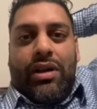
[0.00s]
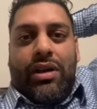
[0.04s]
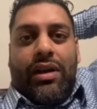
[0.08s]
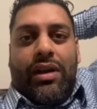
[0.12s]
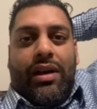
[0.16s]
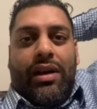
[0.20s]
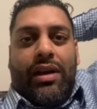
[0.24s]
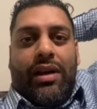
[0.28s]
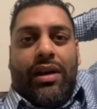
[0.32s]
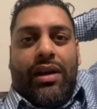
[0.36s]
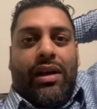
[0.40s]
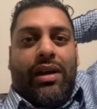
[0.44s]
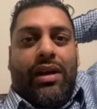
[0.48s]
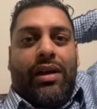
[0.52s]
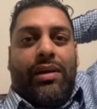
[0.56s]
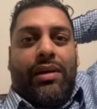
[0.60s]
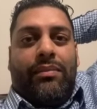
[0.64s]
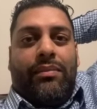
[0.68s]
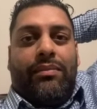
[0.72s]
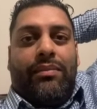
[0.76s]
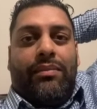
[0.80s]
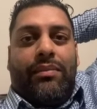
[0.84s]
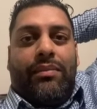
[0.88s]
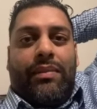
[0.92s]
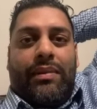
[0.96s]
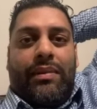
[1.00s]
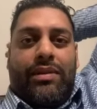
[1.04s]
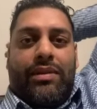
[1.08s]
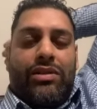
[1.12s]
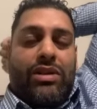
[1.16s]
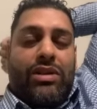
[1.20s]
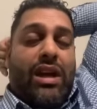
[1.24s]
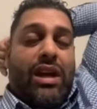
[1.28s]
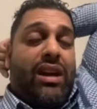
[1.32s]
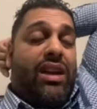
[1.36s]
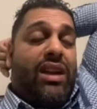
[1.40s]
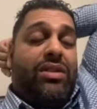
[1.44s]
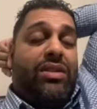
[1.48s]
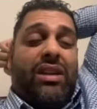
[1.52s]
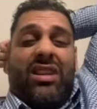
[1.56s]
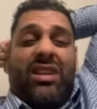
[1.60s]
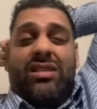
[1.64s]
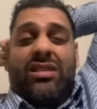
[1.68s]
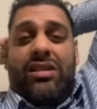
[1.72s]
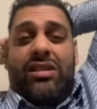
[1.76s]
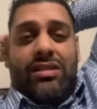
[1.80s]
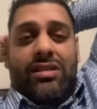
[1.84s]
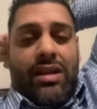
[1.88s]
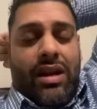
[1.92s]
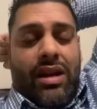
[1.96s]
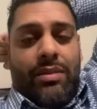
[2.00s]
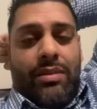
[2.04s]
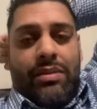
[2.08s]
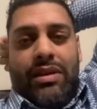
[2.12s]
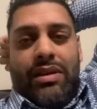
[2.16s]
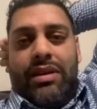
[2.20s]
And I think it's his time.